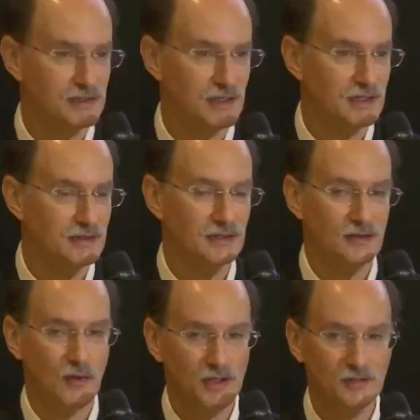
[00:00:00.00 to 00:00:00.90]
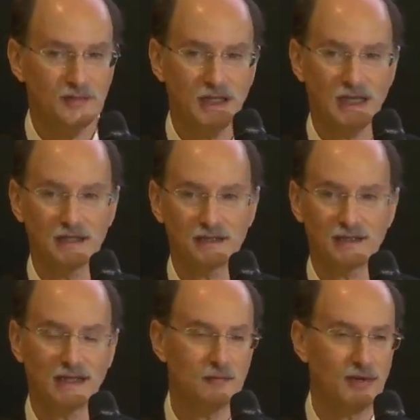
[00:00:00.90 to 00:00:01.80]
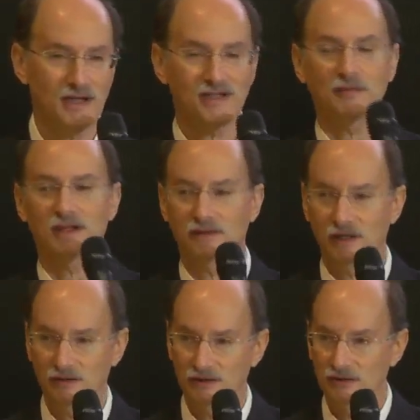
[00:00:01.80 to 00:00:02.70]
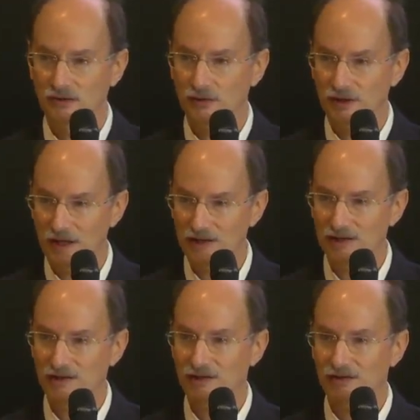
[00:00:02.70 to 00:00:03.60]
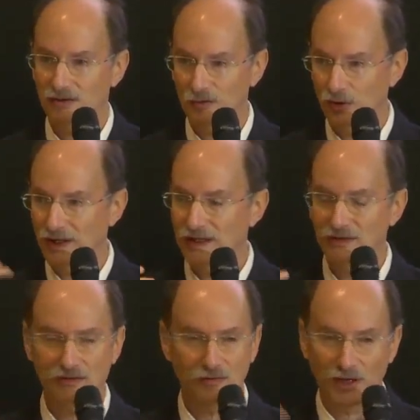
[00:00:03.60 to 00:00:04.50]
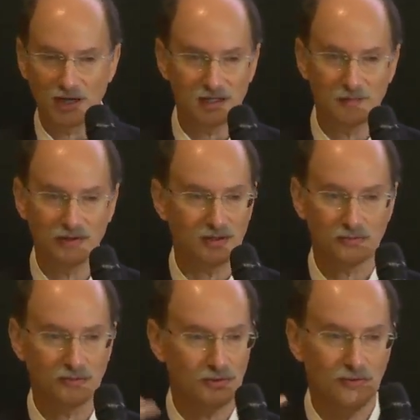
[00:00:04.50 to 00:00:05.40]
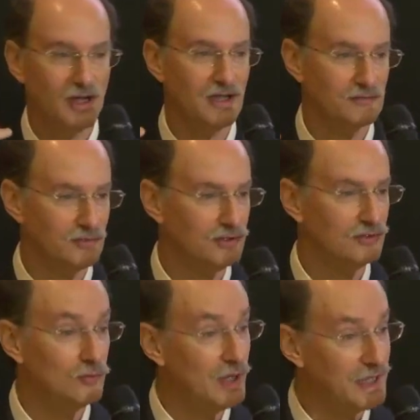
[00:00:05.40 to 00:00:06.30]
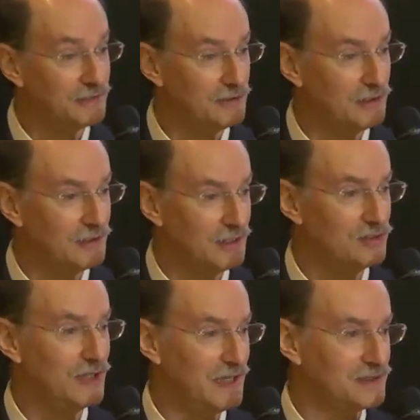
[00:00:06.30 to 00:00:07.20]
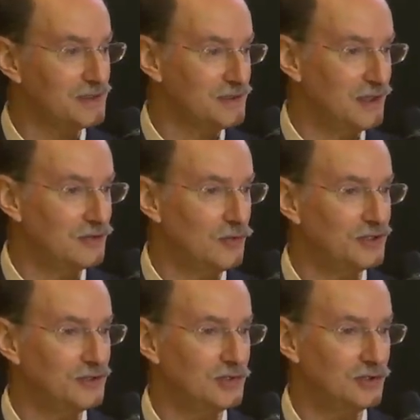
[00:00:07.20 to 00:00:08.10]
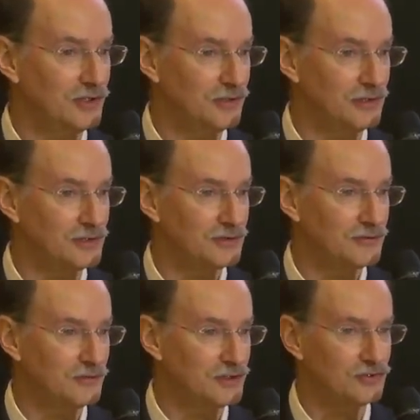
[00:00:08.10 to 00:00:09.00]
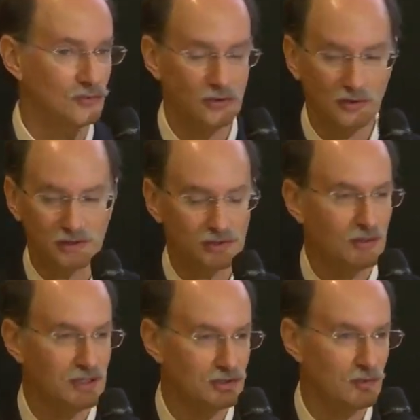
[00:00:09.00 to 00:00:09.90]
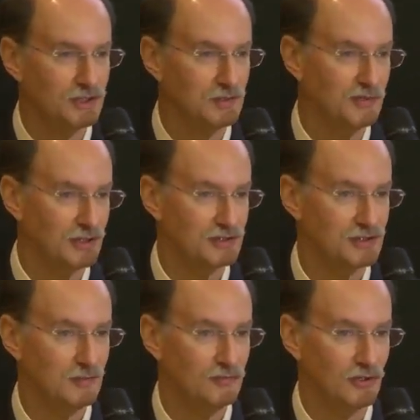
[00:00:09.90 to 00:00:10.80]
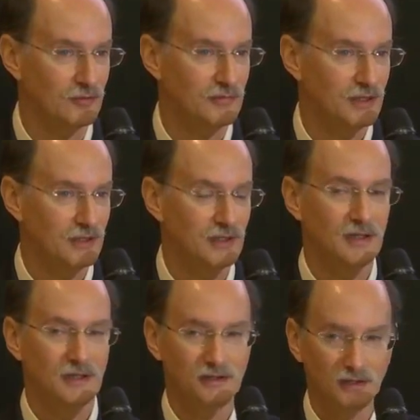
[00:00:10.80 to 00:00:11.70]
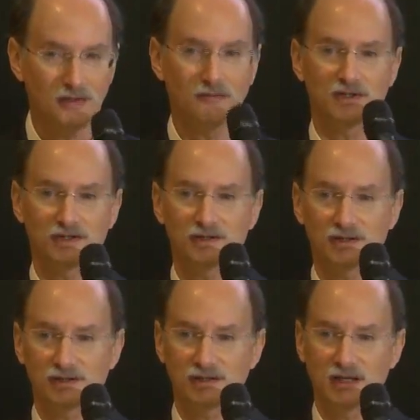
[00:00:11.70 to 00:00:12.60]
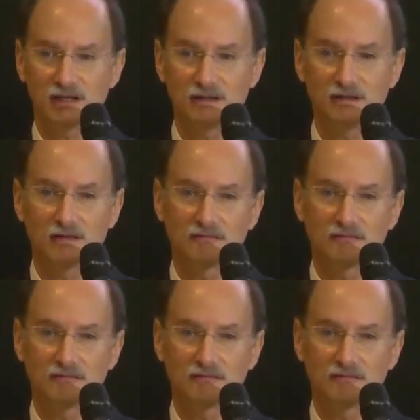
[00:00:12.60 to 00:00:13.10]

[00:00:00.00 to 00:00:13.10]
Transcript: said that quantum mechanics can't possibly have anything to do with consciousness or the brain or the body because we're too hot and we're too wet and you can't sustain quantum coherence, which is where all these strange quantum things come from. Younger physicists said,